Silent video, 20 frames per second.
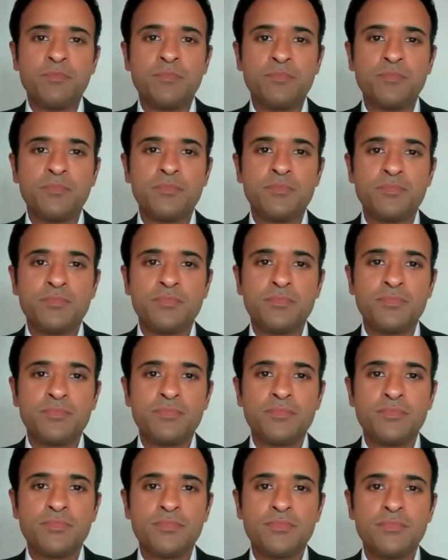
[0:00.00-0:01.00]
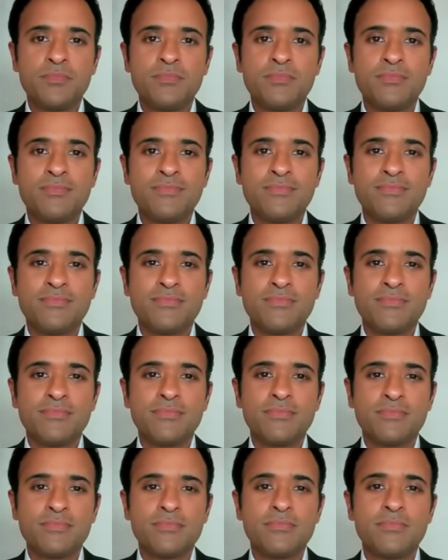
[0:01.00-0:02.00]

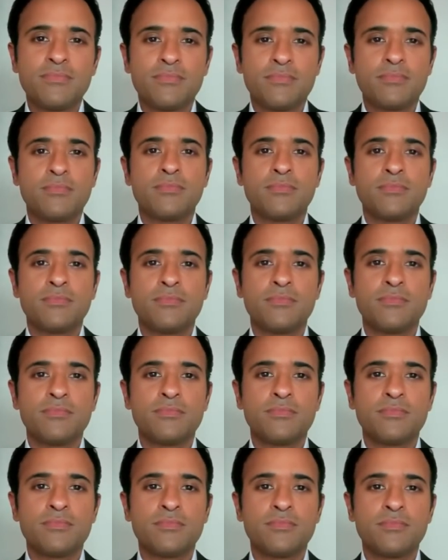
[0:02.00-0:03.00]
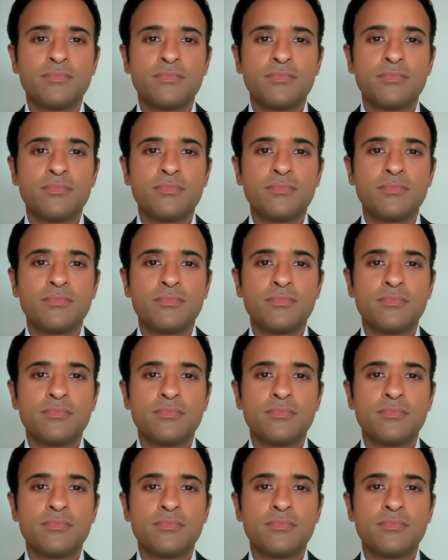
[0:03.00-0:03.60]
[no speech]